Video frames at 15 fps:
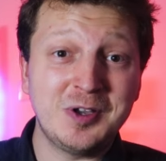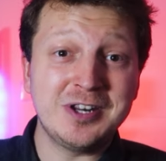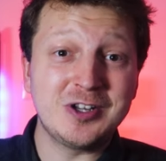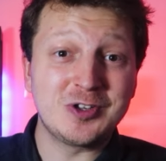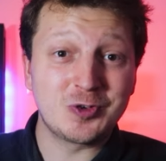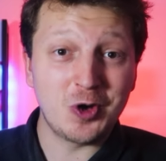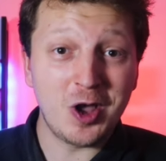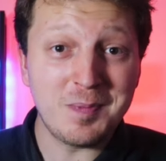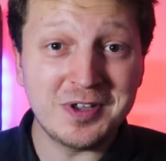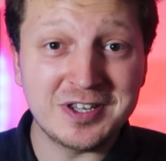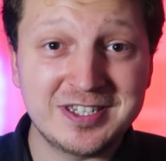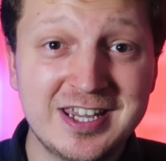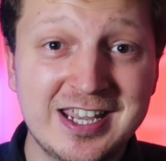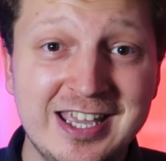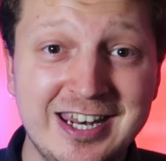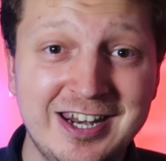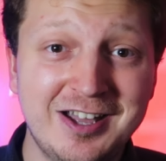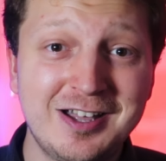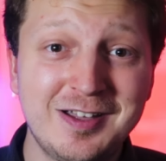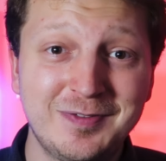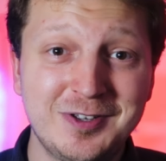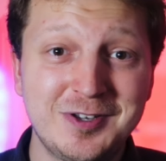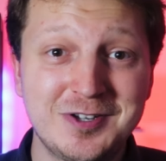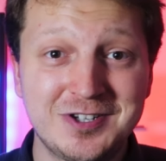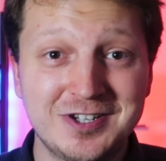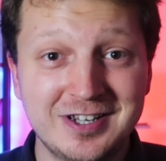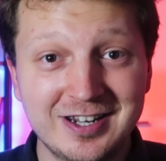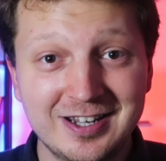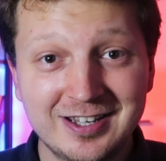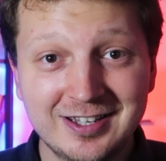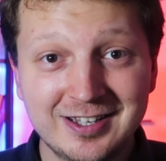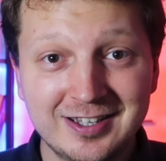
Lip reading: bloody drummer sing it in our version.